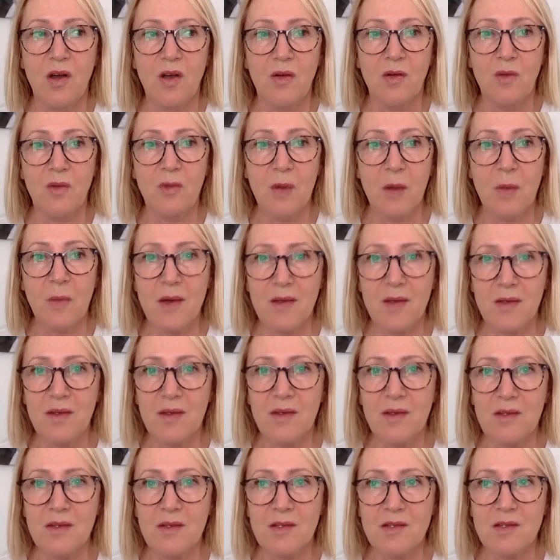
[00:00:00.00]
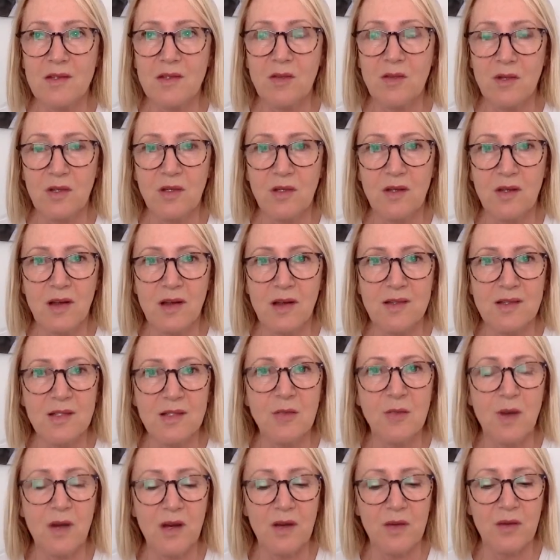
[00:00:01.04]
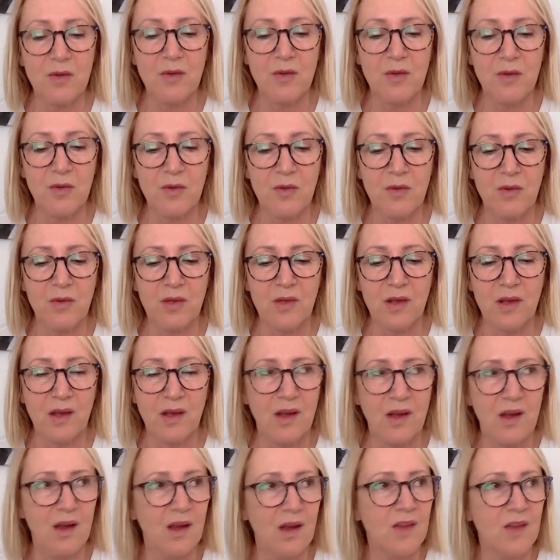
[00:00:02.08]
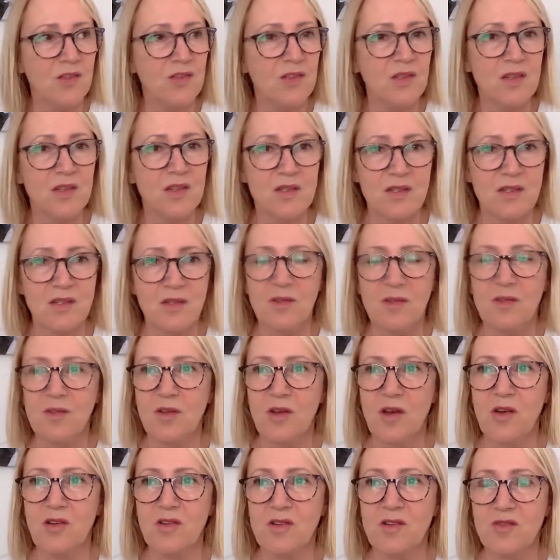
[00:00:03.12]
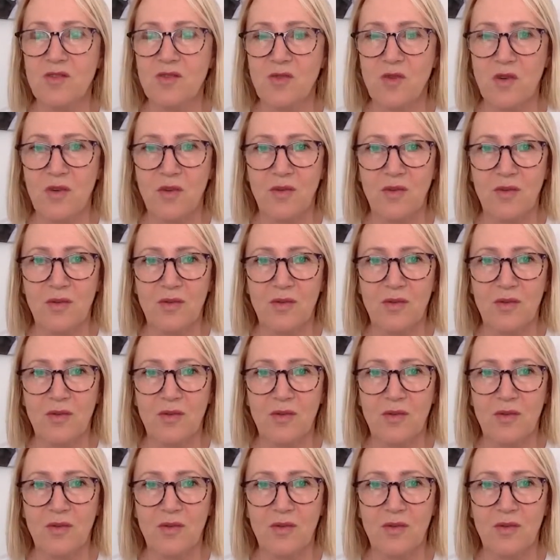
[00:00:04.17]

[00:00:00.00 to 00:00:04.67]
my mother is turning 91 in February, and she's still going strong,